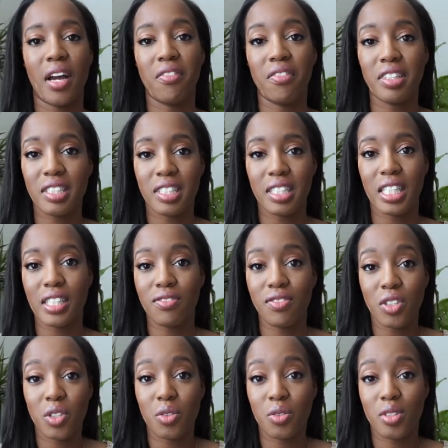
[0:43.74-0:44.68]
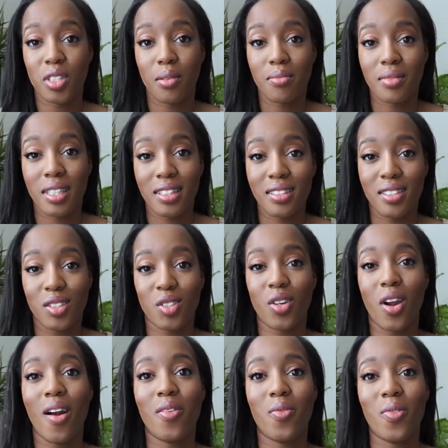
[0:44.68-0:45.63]
want to give you something to
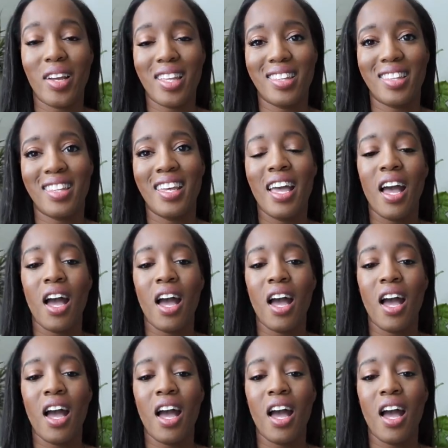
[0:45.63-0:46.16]
start with.